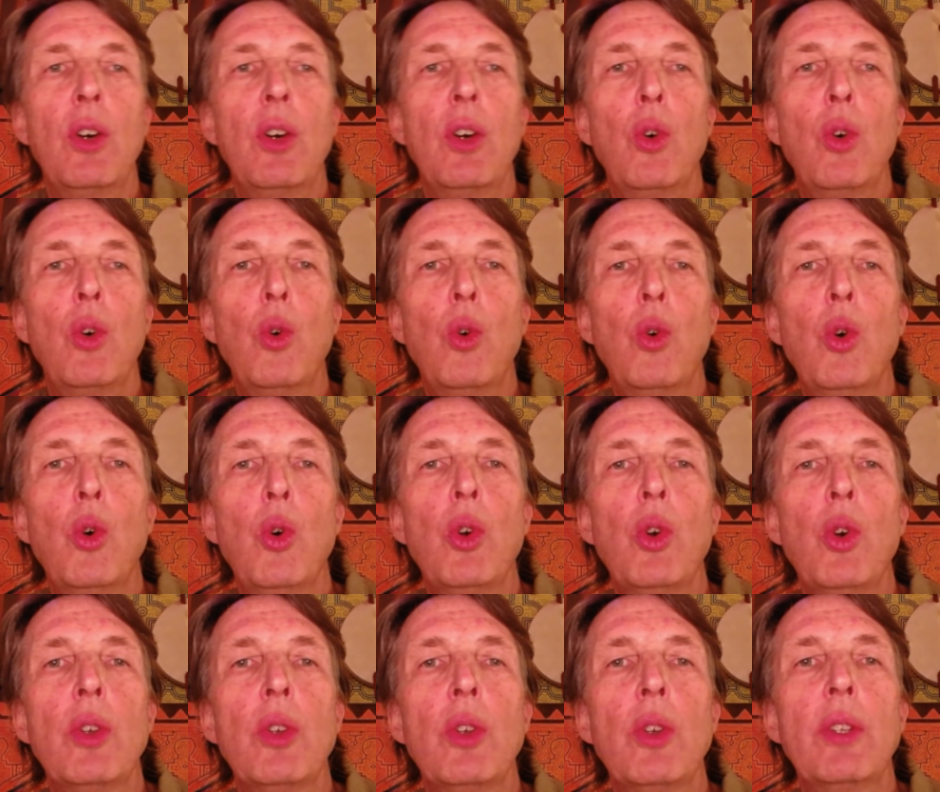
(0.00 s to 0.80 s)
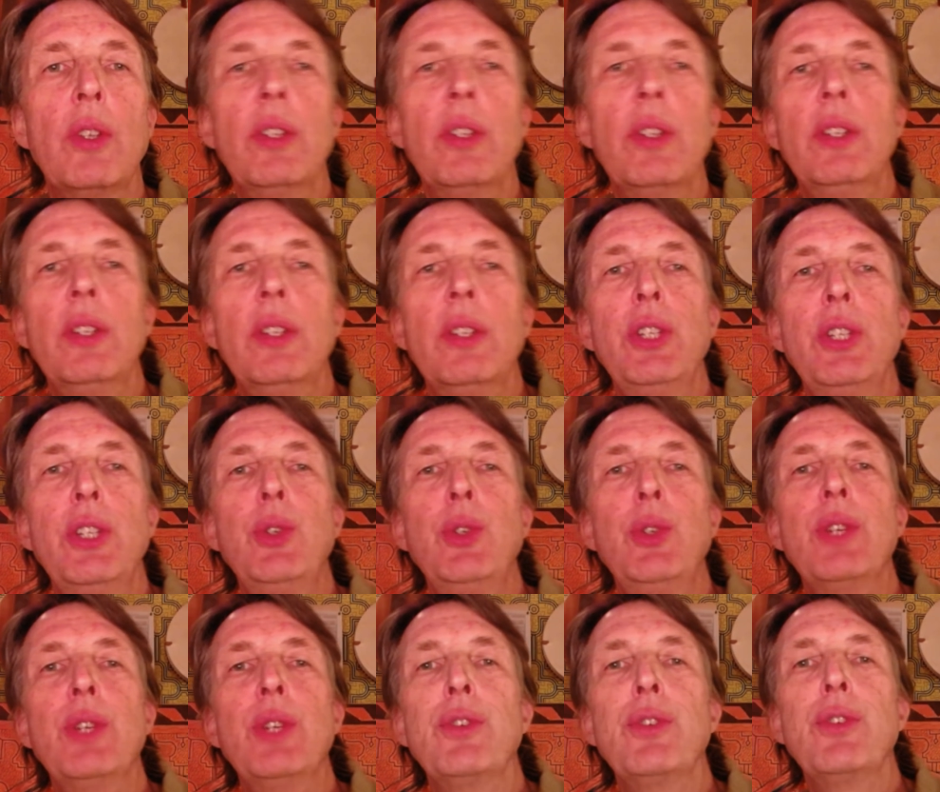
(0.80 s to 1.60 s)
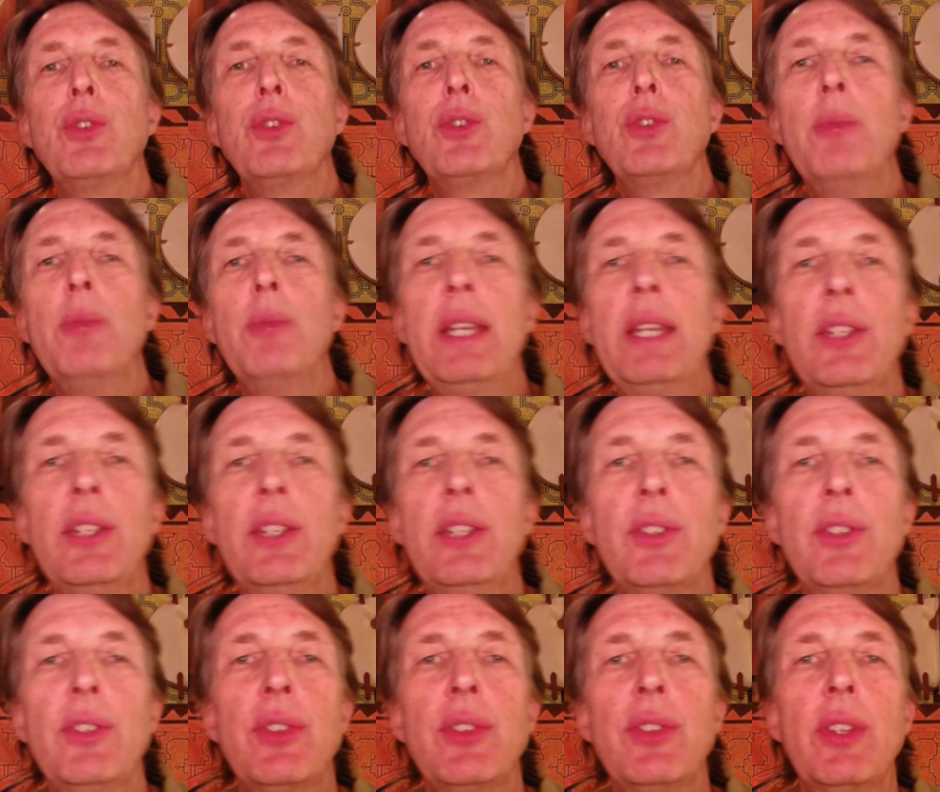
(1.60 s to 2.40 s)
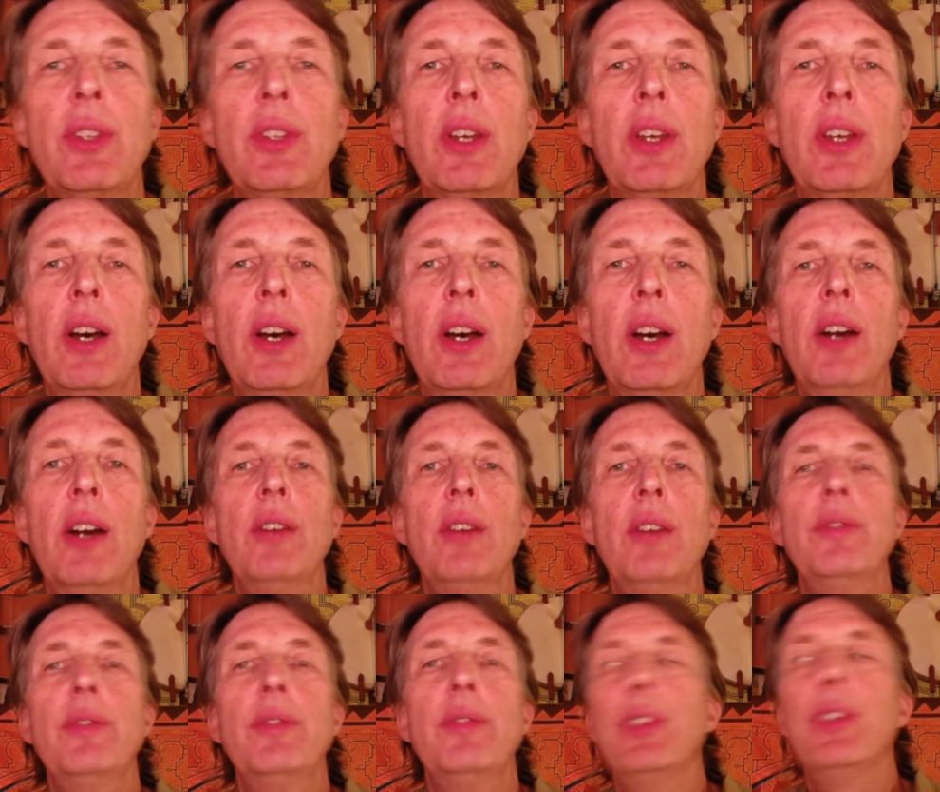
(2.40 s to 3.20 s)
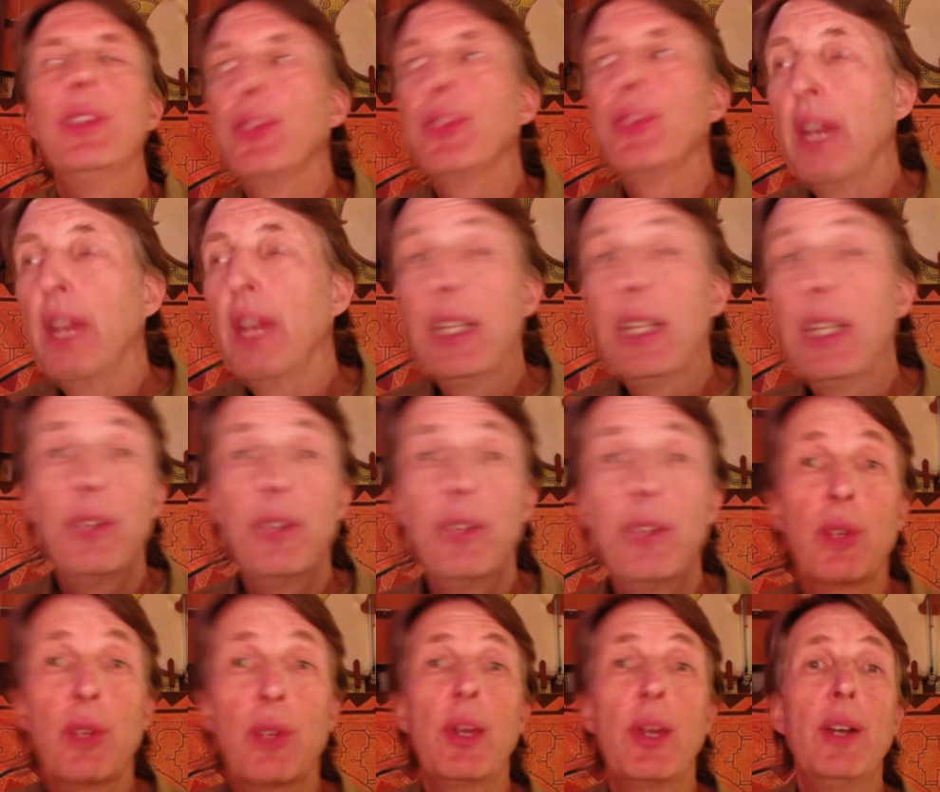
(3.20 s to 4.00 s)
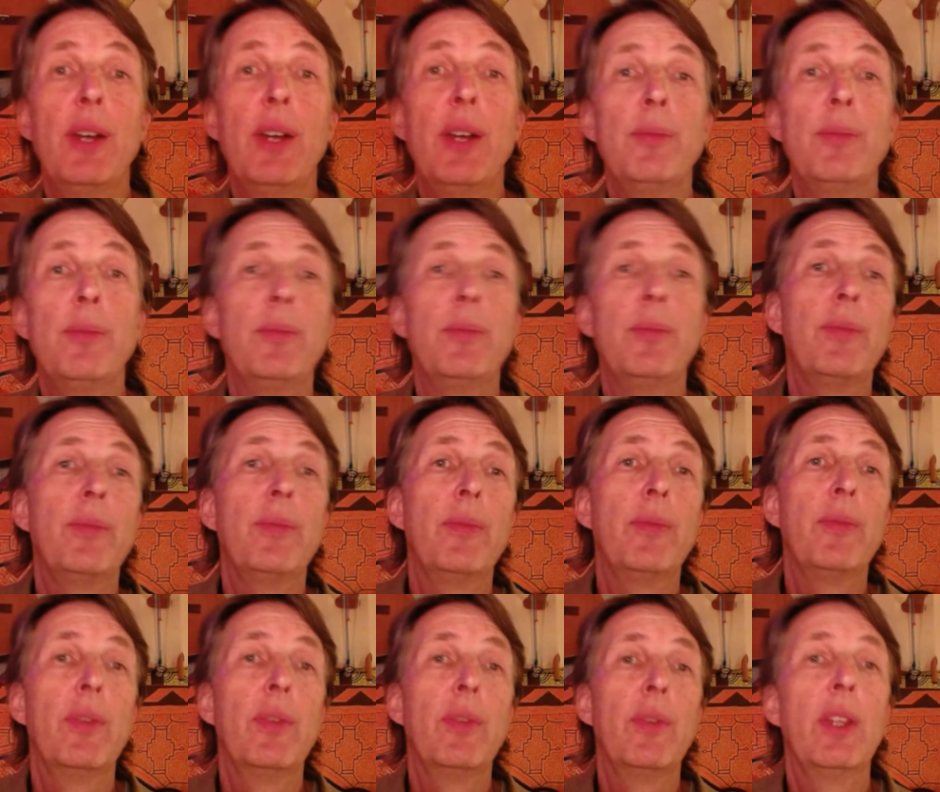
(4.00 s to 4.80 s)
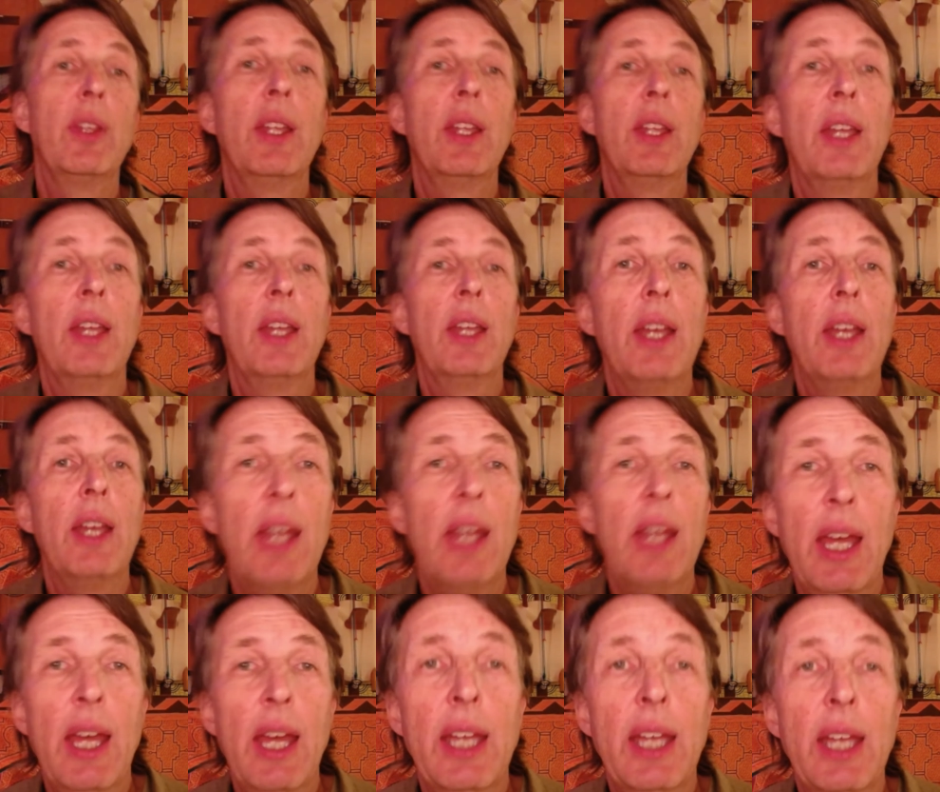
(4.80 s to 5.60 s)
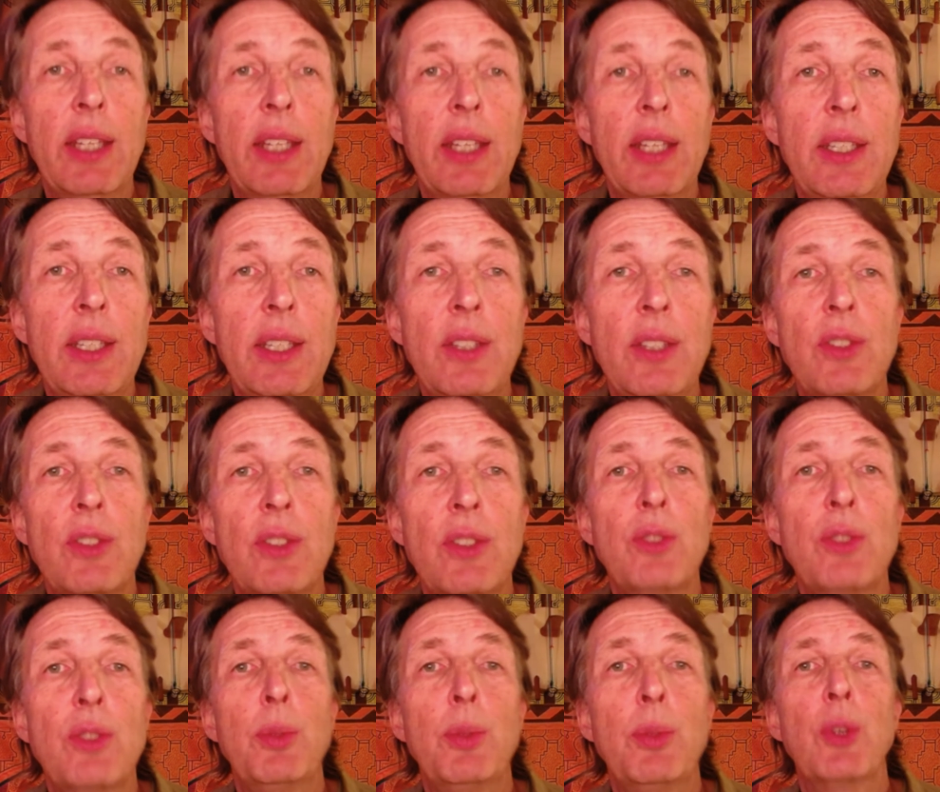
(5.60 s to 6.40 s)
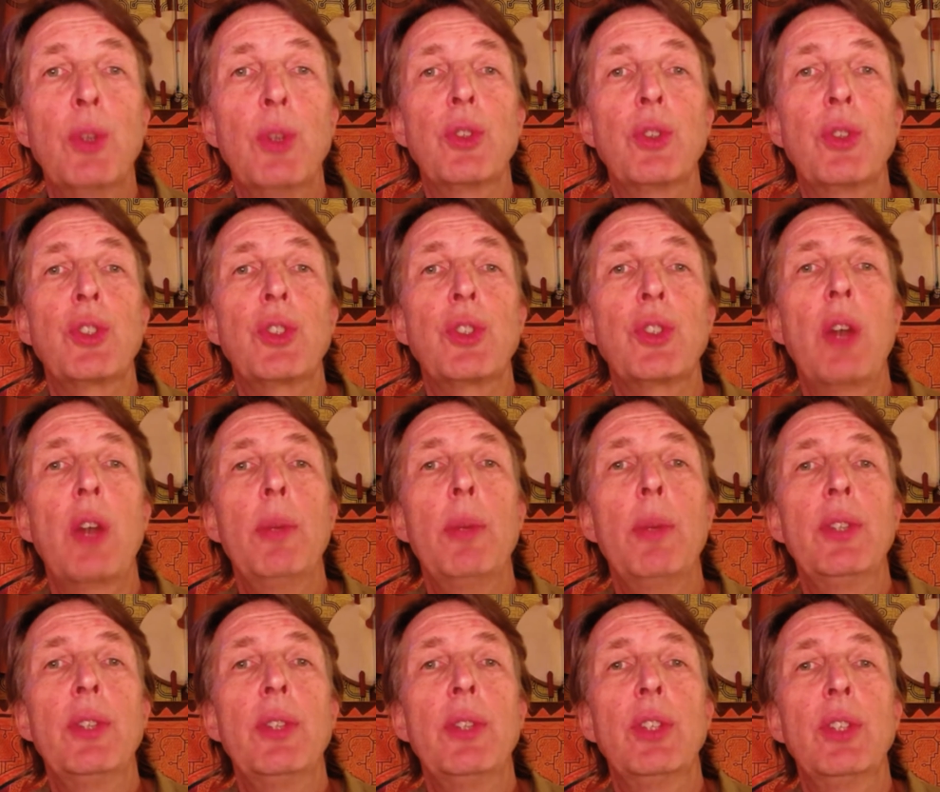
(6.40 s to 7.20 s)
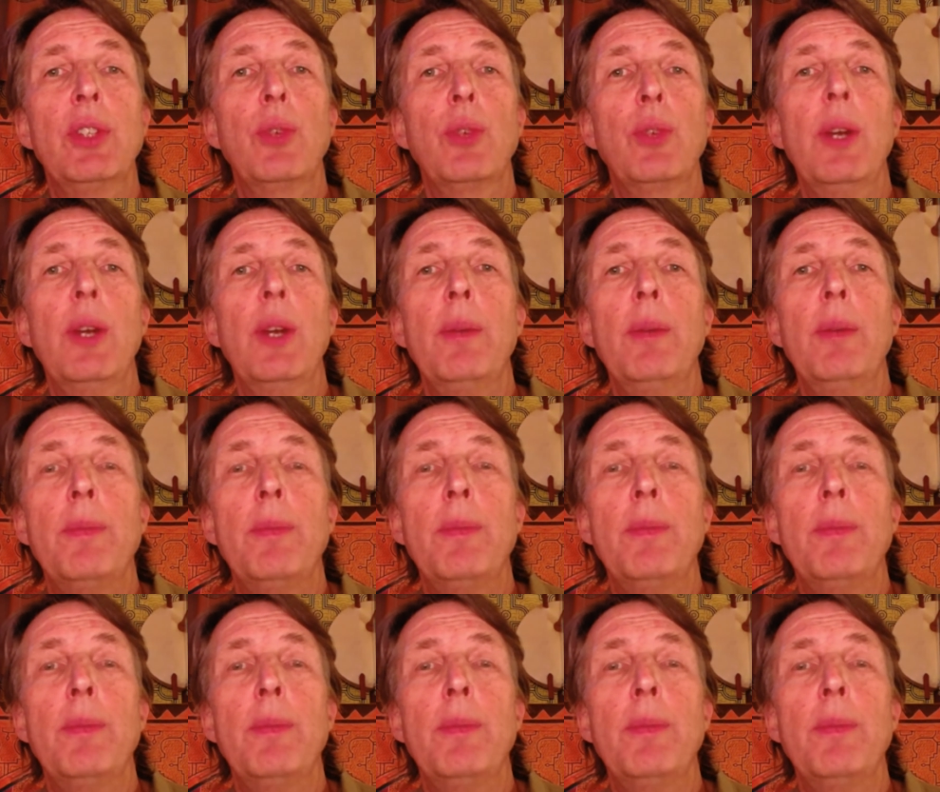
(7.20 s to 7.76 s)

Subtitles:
or the two different domains of the scientific realm and the spiritual shamanistic realm.